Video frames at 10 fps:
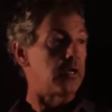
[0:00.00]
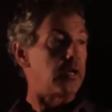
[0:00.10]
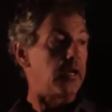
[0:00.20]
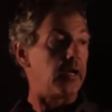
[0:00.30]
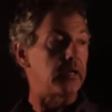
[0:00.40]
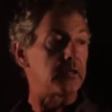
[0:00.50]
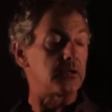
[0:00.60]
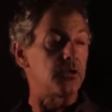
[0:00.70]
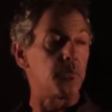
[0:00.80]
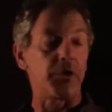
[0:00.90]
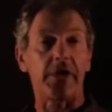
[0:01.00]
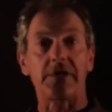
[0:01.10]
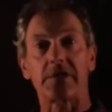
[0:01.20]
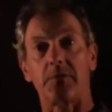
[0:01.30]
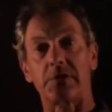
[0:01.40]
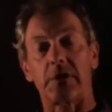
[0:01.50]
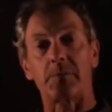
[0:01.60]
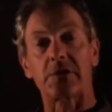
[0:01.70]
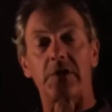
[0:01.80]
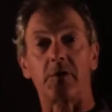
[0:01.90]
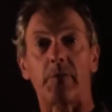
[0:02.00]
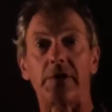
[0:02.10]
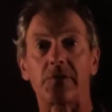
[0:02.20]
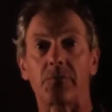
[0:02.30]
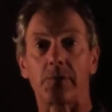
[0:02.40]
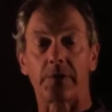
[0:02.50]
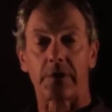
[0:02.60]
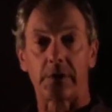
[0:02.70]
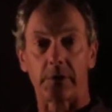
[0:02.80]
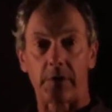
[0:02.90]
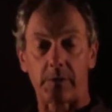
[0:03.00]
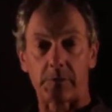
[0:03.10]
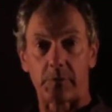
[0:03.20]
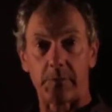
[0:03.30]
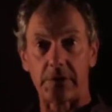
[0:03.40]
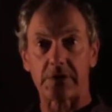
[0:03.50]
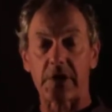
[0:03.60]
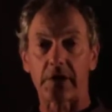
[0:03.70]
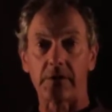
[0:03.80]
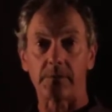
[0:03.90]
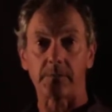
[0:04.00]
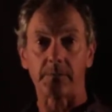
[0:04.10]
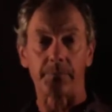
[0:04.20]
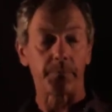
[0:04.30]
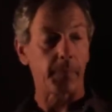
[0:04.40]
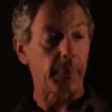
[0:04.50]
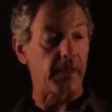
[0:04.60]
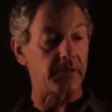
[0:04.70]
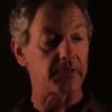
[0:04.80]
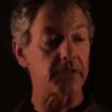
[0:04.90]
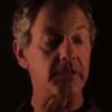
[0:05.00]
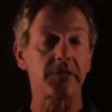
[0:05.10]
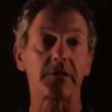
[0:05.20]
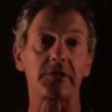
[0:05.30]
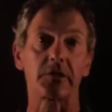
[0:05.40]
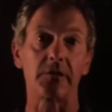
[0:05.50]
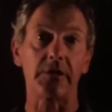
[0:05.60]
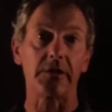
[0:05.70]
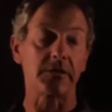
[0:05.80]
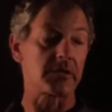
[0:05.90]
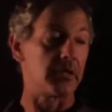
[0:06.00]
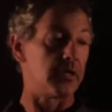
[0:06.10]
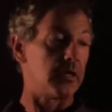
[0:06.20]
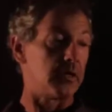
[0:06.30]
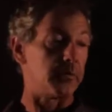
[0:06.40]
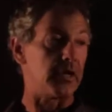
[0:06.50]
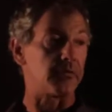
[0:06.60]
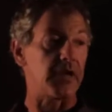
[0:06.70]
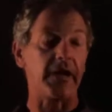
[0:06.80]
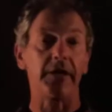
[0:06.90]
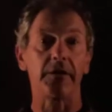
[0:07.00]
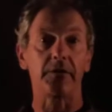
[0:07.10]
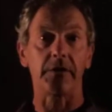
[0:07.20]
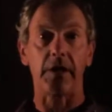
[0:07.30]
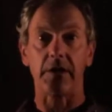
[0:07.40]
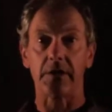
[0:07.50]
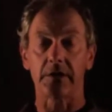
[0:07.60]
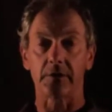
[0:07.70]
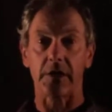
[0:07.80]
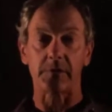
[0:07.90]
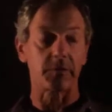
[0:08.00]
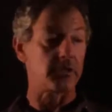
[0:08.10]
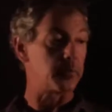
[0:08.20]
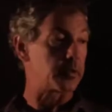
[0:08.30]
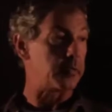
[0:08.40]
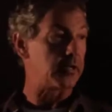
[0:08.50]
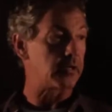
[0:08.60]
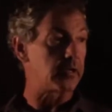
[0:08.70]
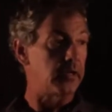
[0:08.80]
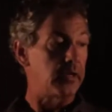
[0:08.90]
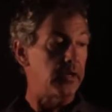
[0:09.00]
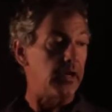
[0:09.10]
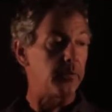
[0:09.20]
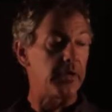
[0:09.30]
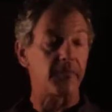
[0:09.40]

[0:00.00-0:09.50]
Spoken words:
and 2.97 times 10 to the minus fourth kilograms per meter second. At 66 degrees, we have 980 kilograms per cubic meter, and we have